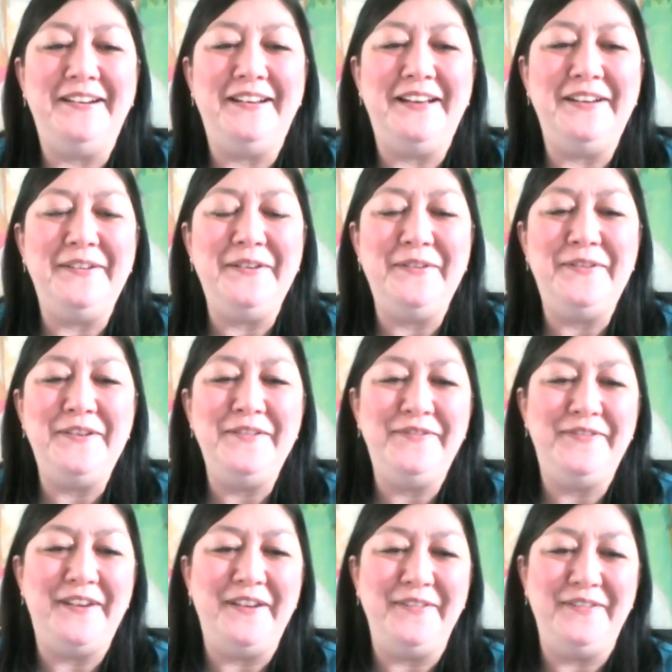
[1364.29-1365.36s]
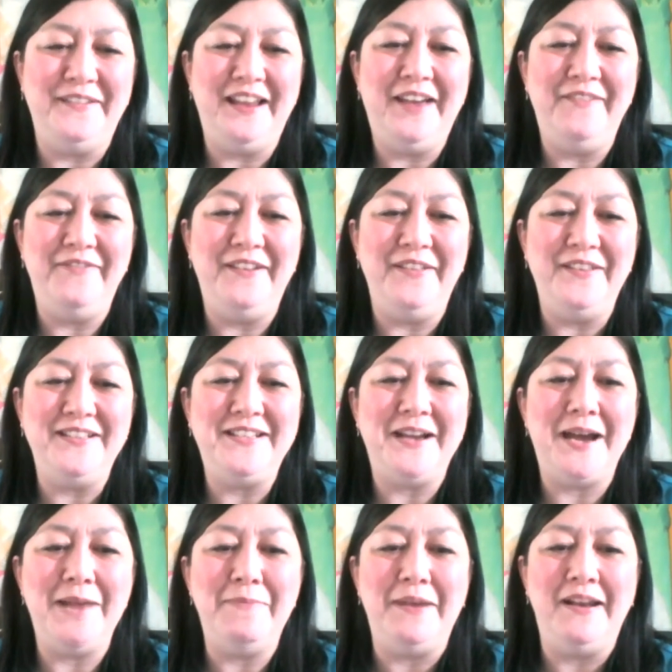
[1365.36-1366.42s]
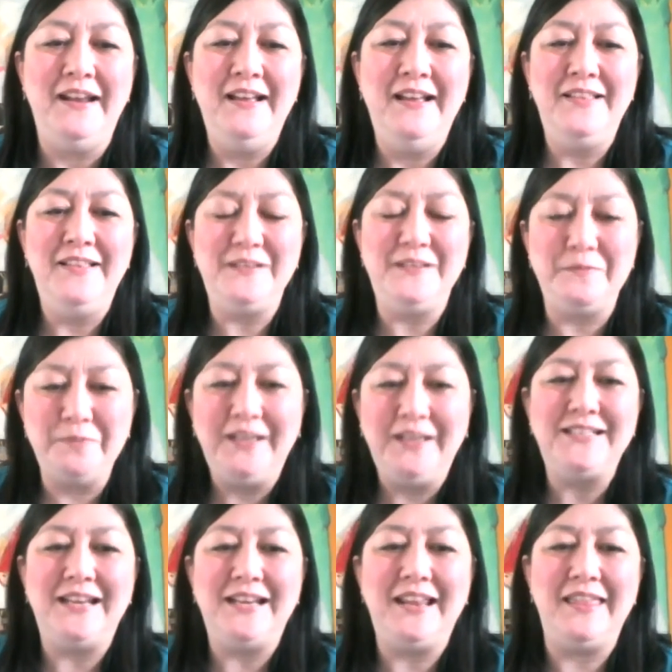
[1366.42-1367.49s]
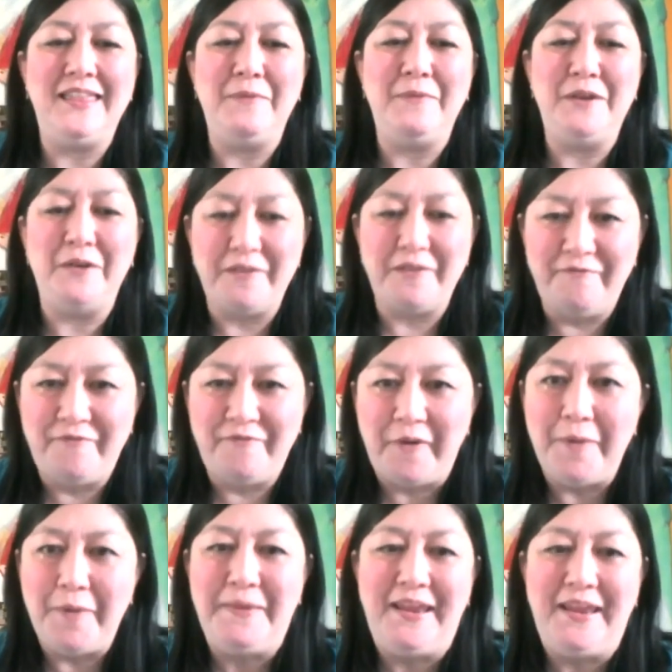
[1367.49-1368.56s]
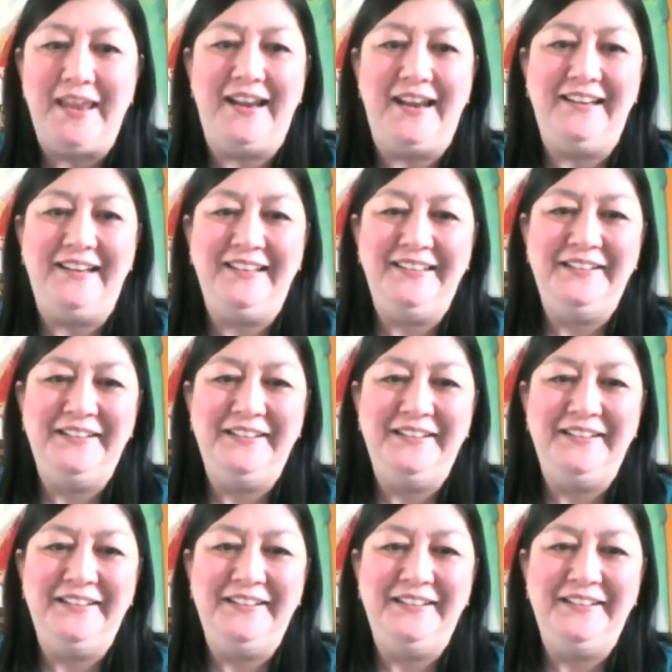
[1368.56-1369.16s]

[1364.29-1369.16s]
I don't know if you have found this, Tai, but there's a really exciting thing when you're at the very beginning